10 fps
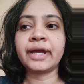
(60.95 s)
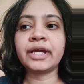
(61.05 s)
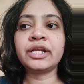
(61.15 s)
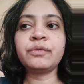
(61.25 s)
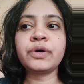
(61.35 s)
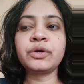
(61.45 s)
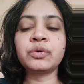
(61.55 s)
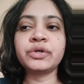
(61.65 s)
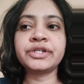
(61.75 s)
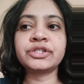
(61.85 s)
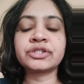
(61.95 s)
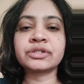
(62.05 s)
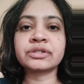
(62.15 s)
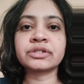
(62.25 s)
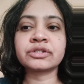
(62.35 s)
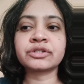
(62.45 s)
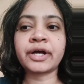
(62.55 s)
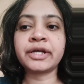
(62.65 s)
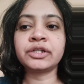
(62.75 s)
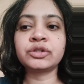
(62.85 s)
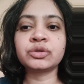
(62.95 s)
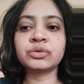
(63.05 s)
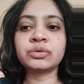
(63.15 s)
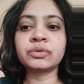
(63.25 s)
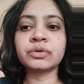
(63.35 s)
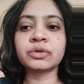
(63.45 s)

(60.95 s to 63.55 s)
Anyone who is trying to